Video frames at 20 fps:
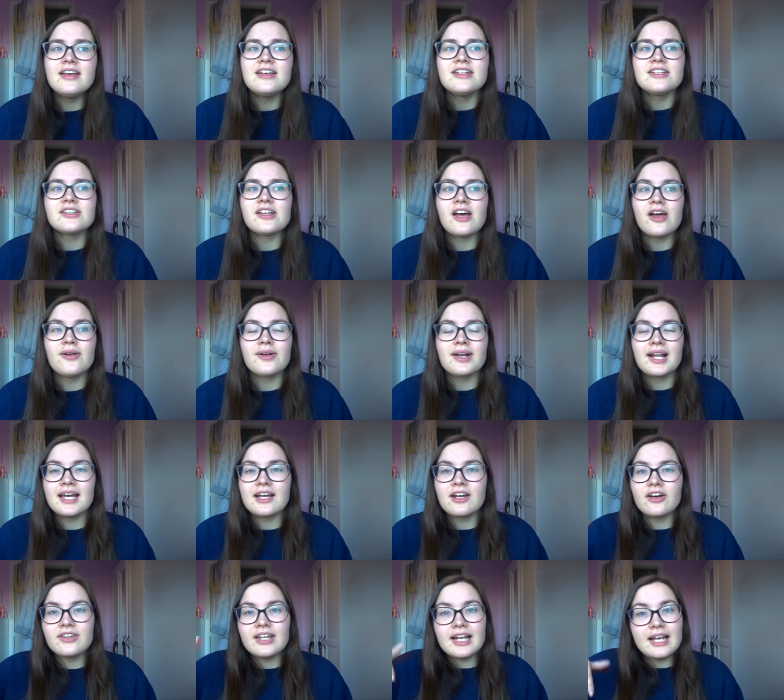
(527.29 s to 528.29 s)
So
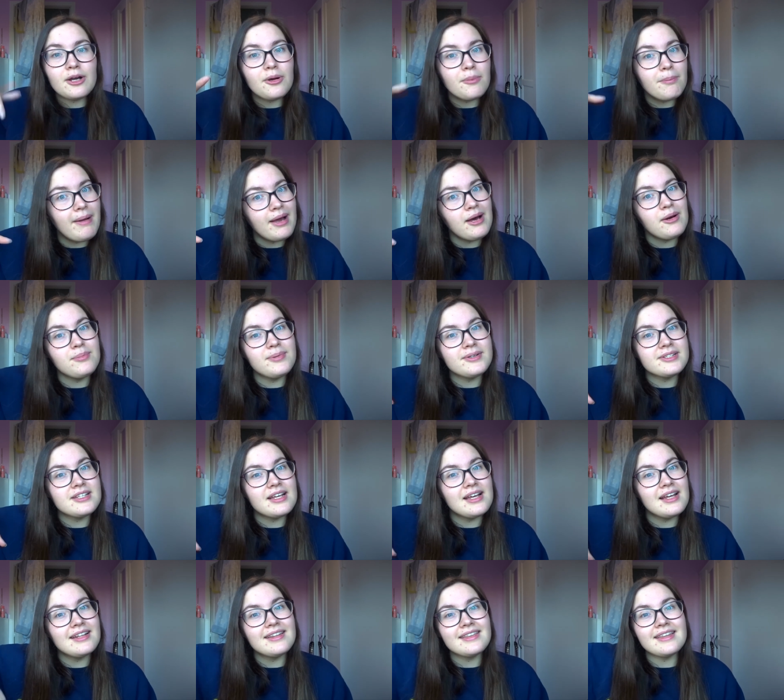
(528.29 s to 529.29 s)
click on the little bell
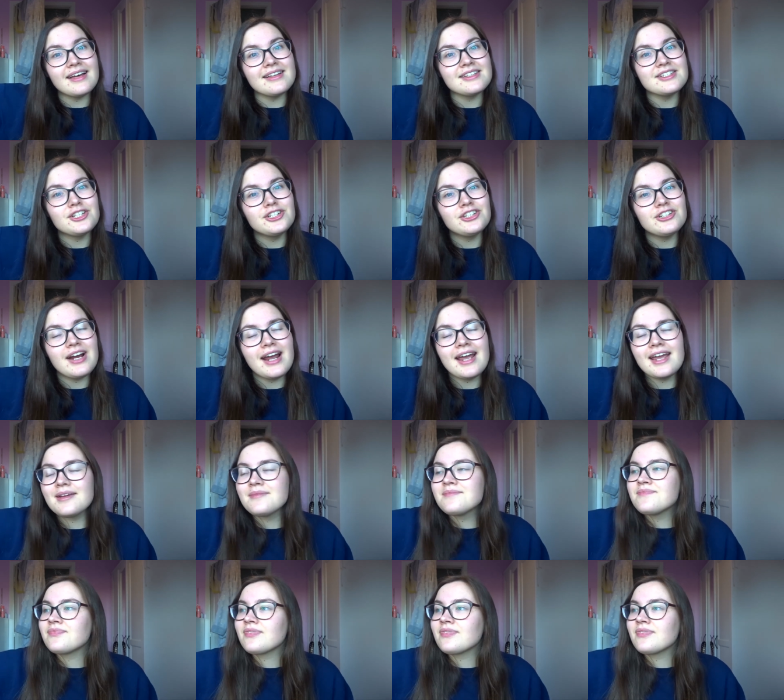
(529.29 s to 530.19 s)
button. That's great.